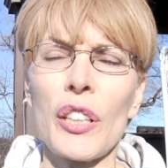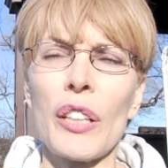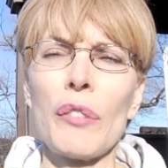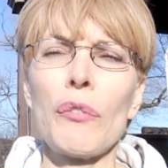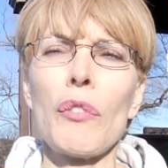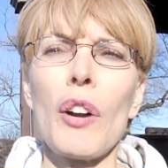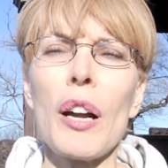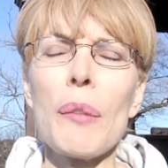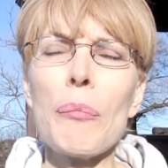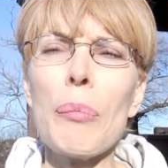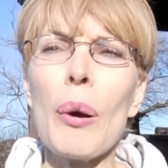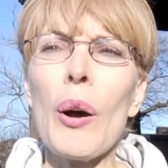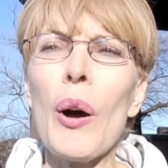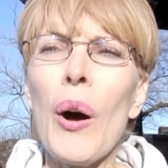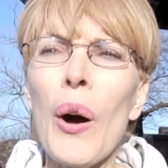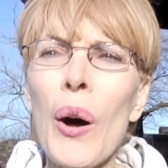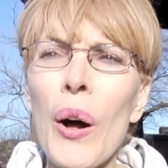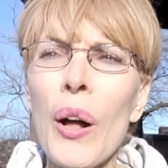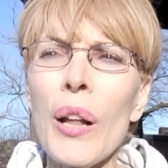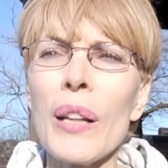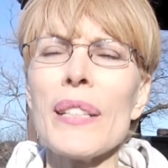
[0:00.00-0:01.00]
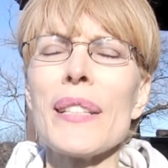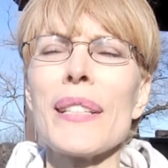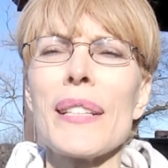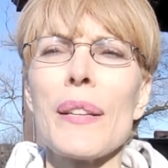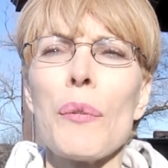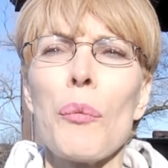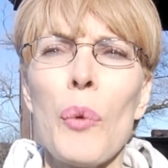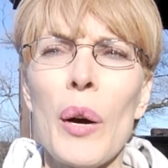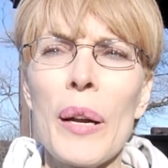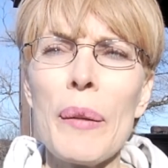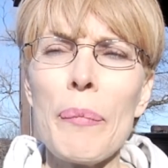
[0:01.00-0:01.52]
And Ron Paul is the
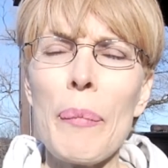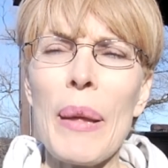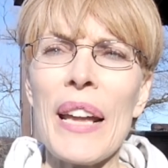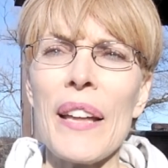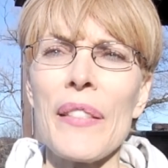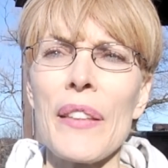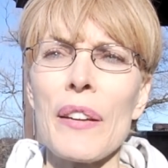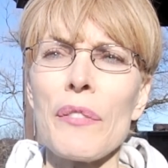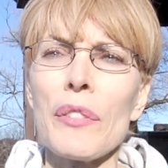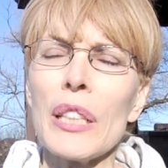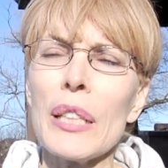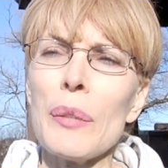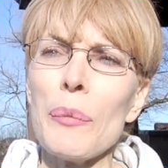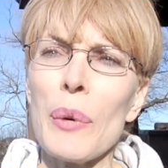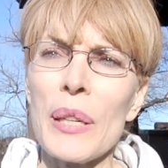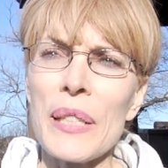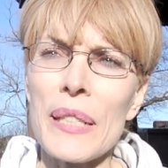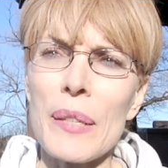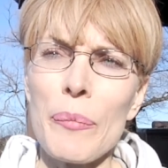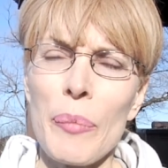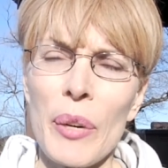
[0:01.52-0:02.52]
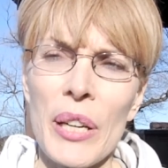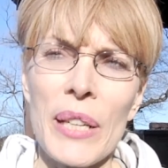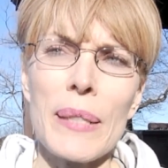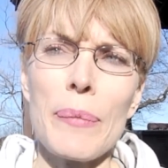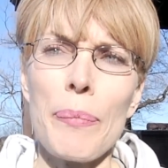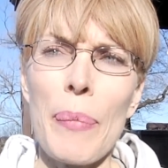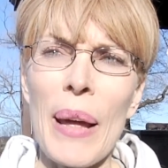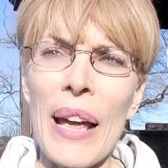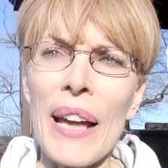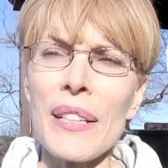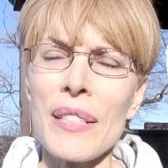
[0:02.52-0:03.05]
one man that really wants to bring us
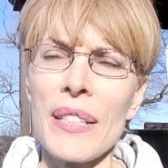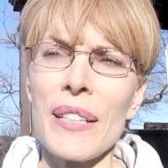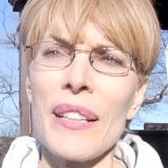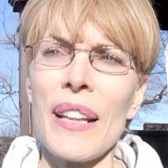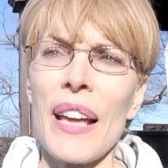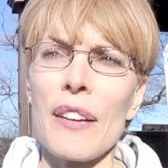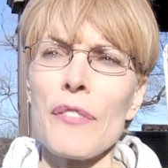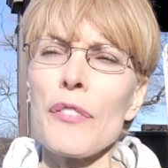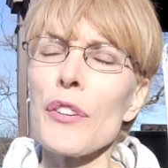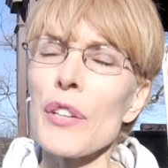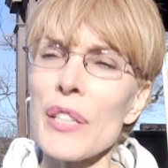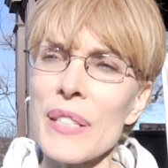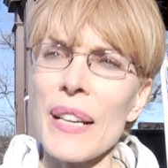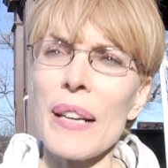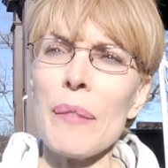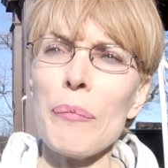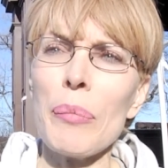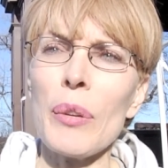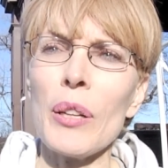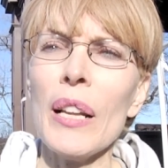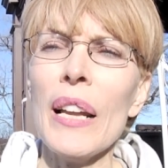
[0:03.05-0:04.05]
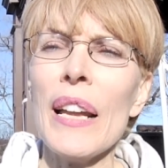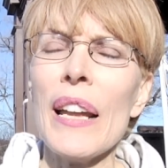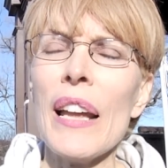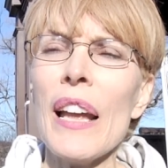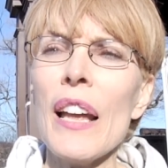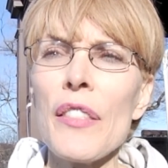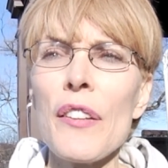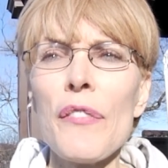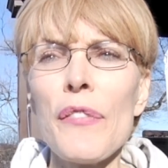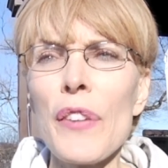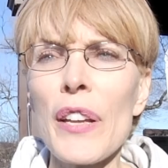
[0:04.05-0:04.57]
back to that. For example,
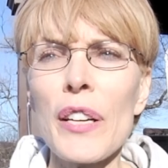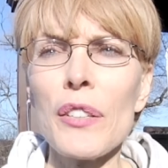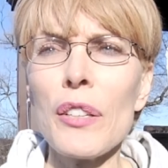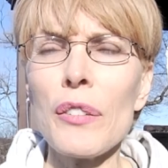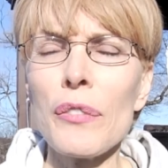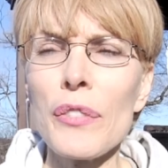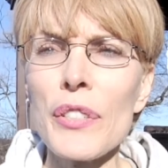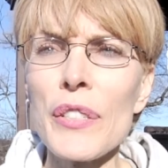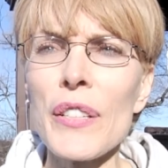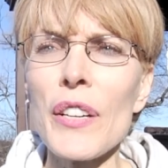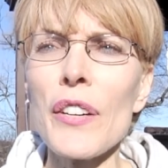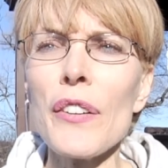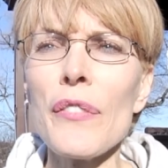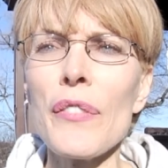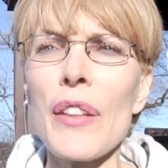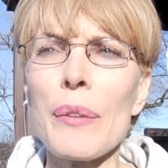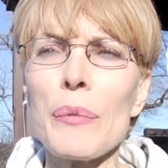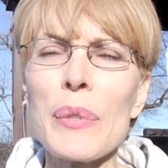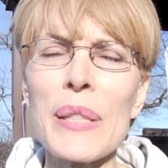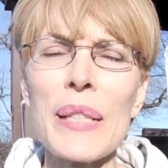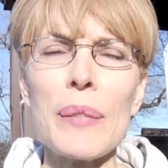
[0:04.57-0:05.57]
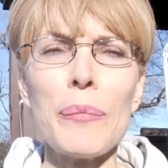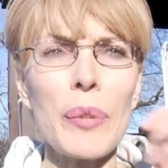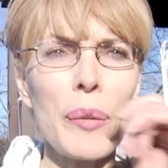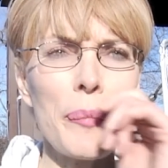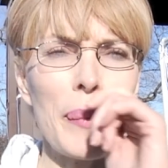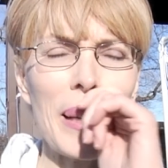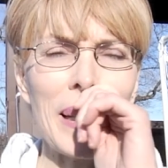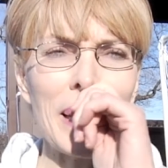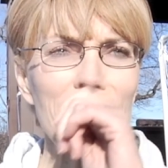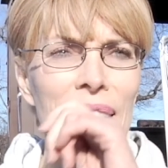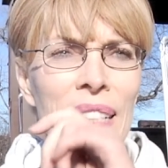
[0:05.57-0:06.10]
the Federal Reserve that was
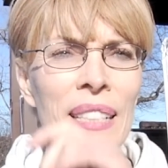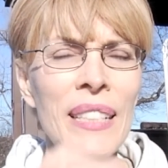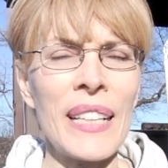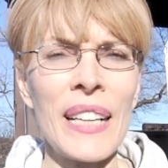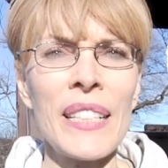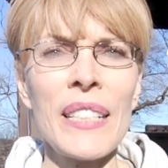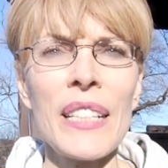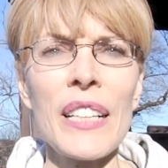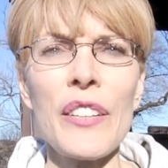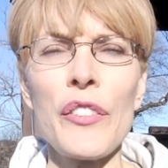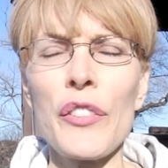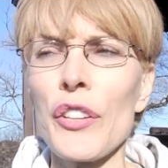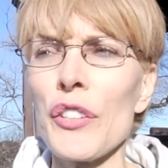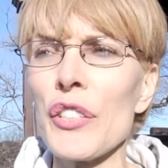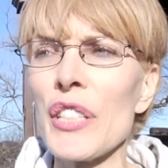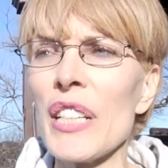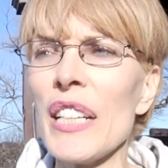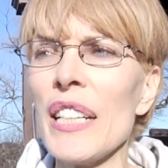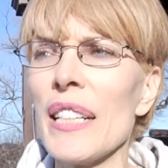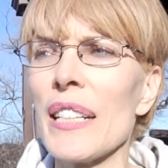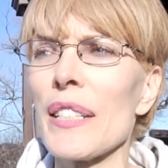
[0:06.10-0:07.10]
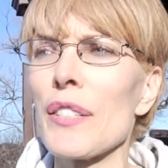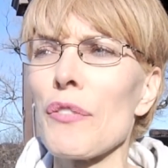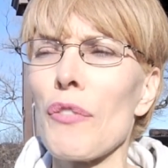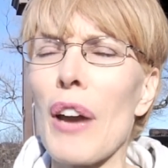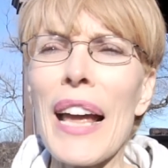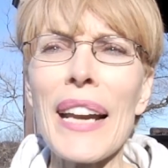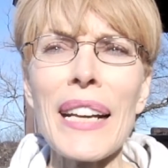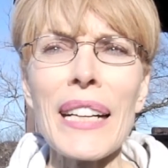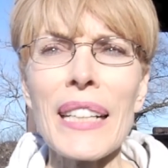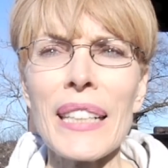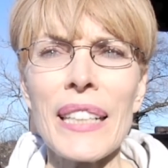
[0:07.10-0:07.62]
implemented in 1913 has
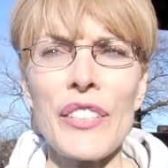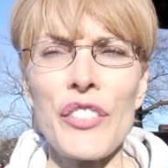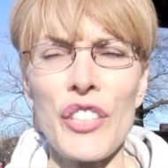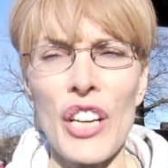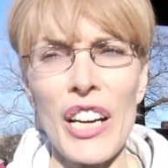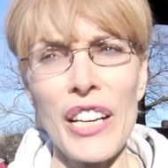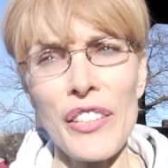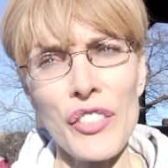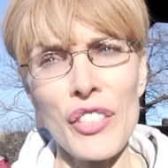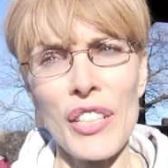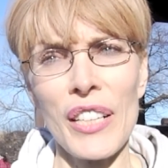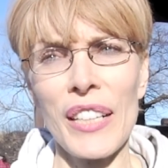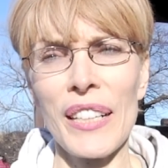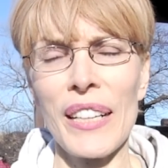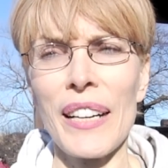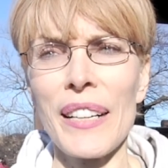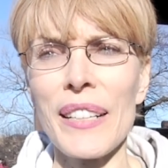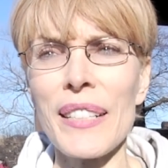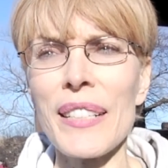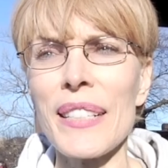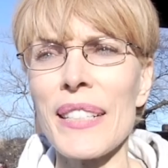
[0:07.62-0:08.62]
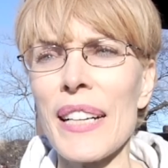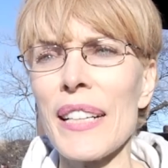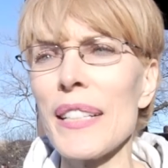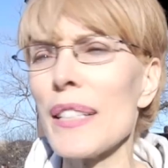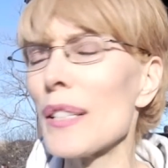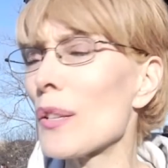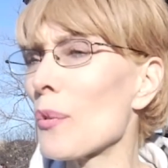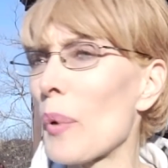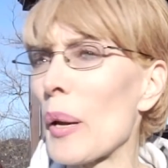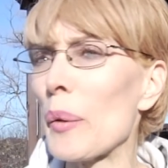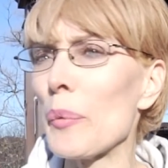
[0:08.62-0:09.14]
radically changed the United States,
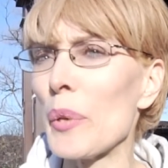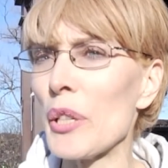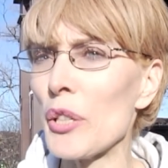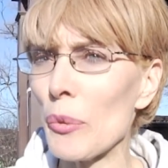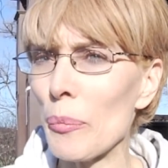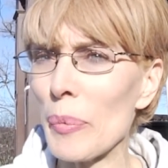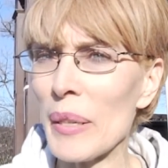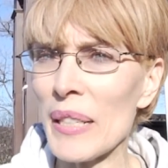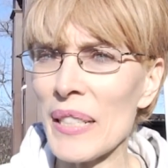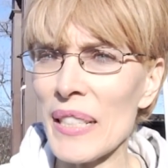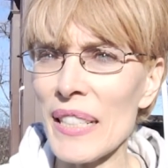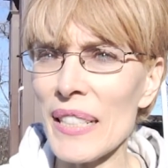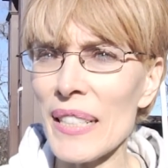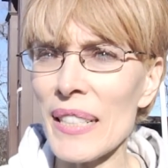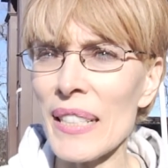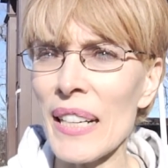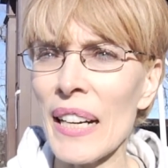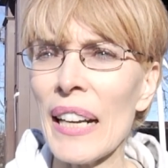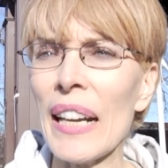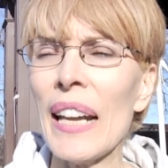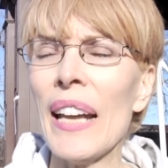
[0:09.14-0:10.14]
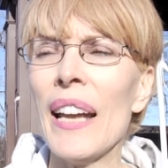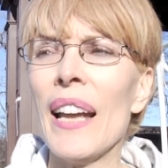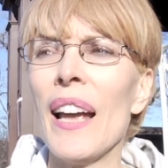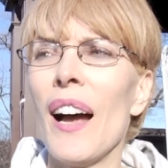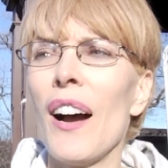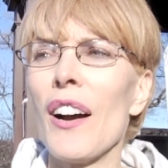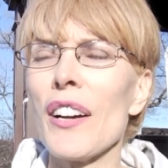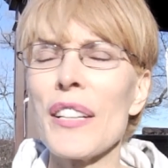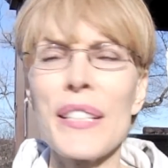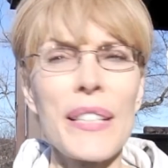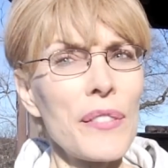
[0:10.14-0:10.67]
the way we do business,
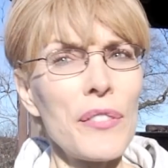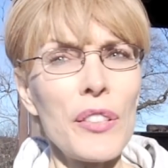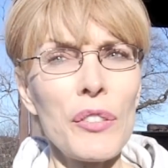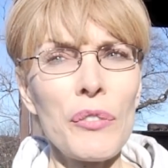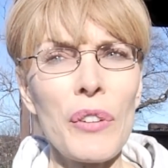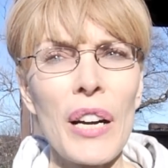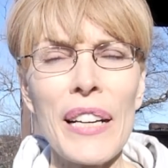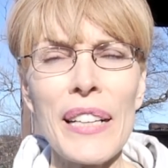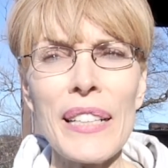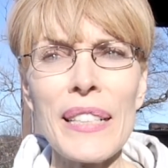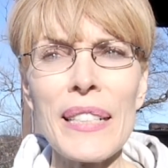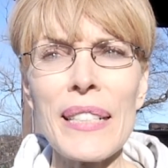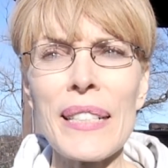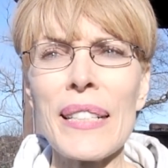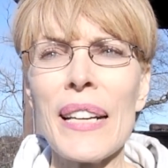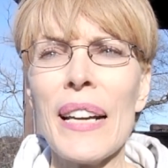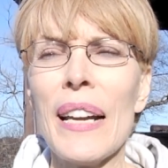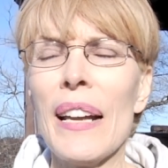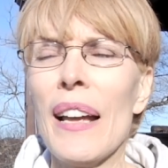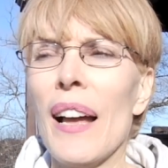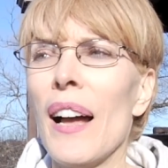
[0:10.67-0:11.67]
our civil rights,